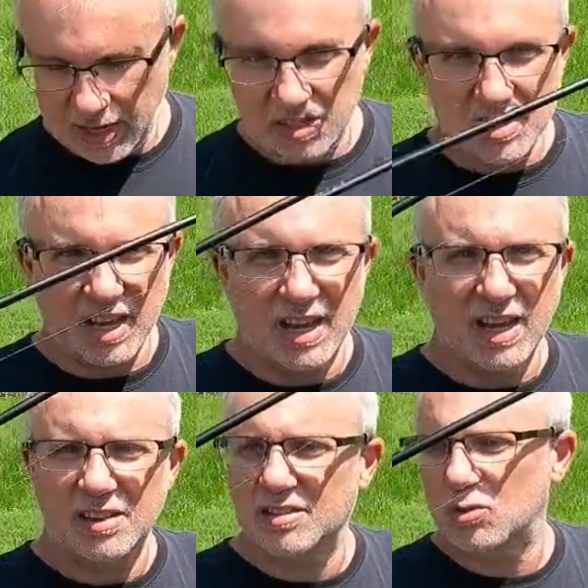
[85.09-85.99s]
and it's
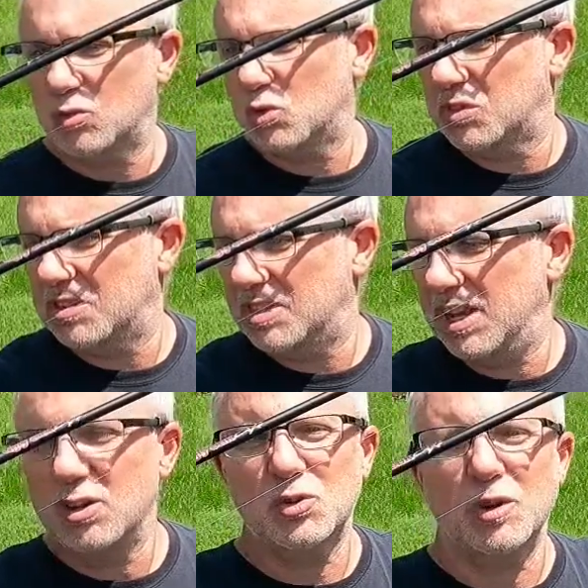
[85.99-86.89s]
got
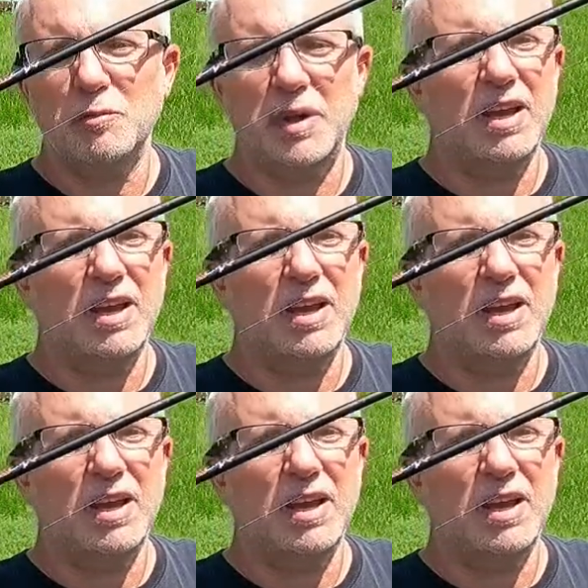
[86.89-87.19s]
10 or 12